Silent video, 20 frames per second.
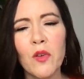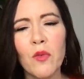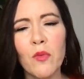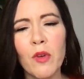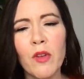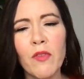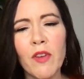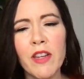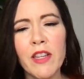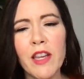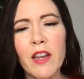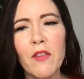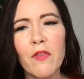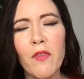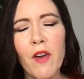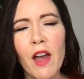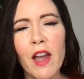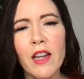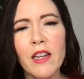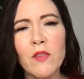we've
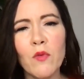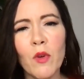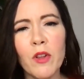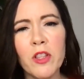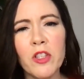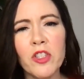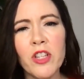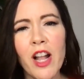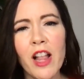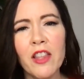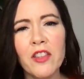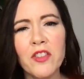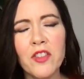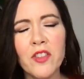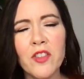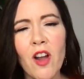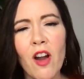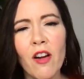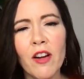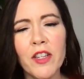identified what the
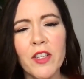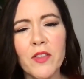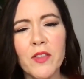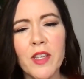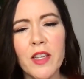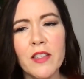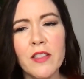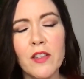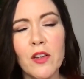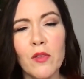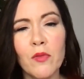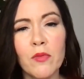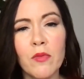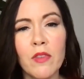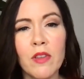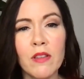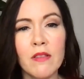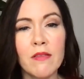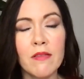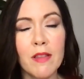challenges are, and you said,
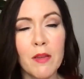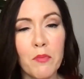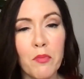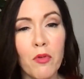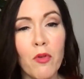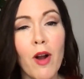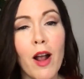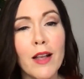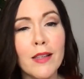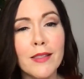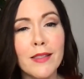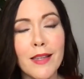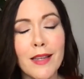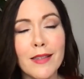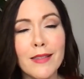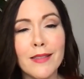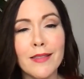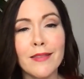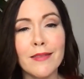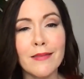the
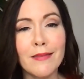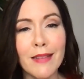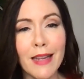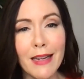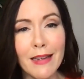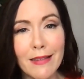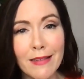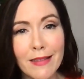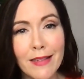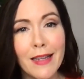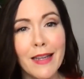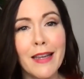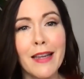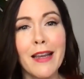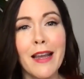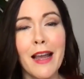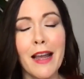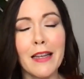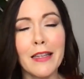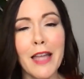process and a
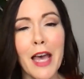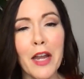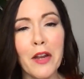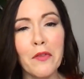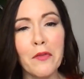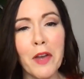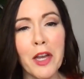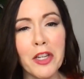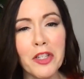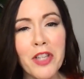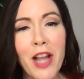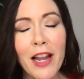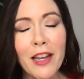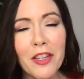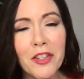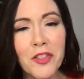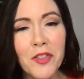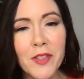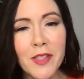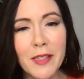lot of
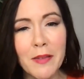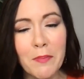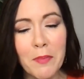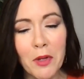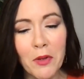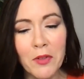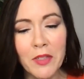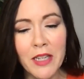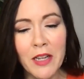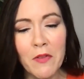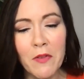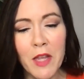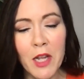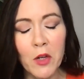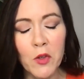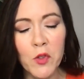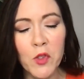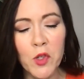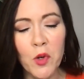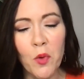challenges built in
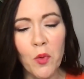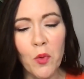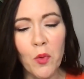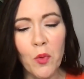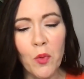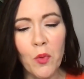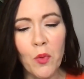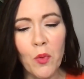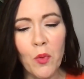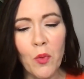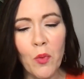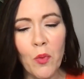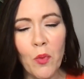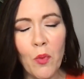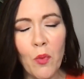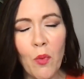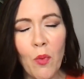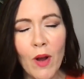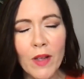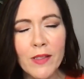there. So
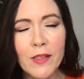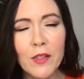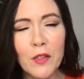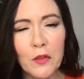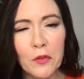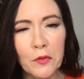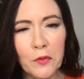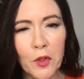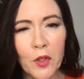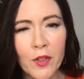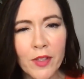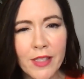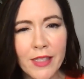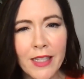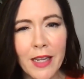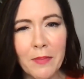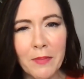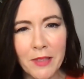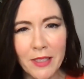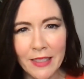what's the first
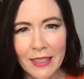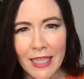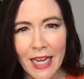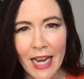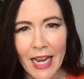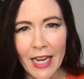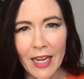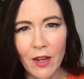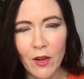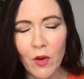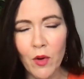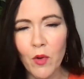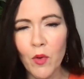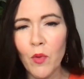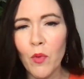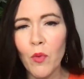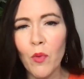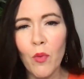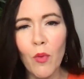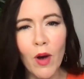step to take?
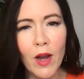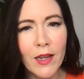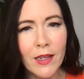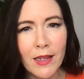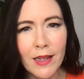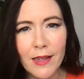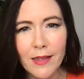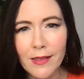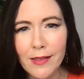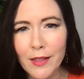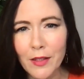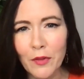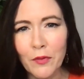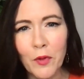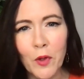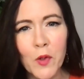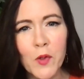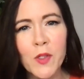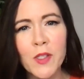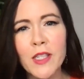What is the
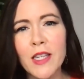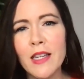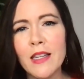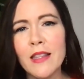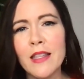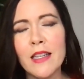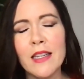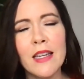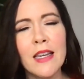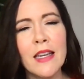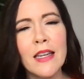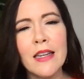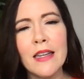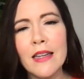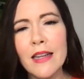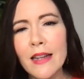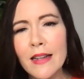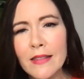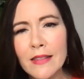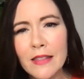first thing that
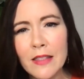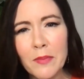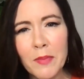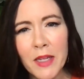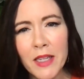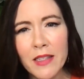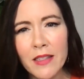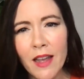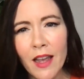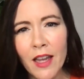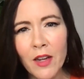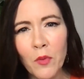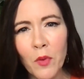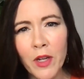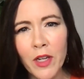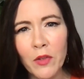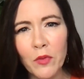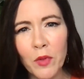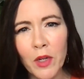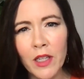needs to be done when
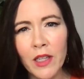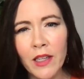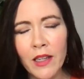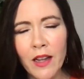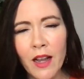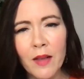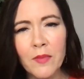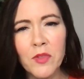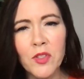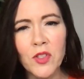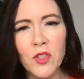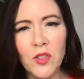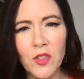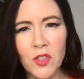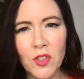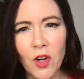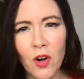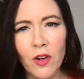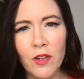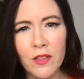it really comes to
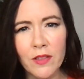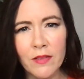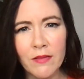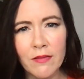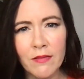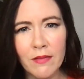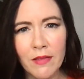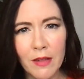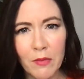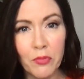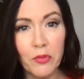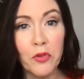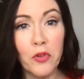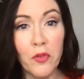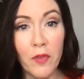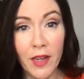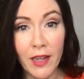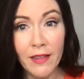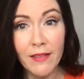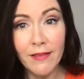start
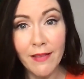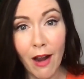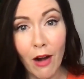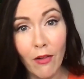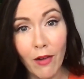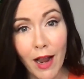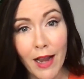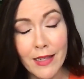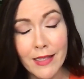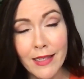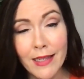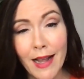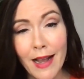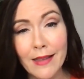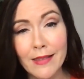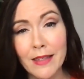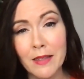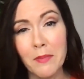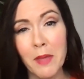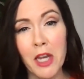improving our IT
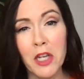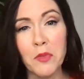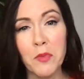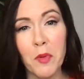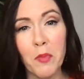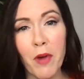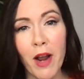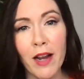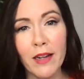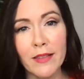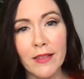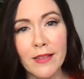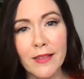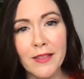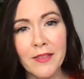asset management practice?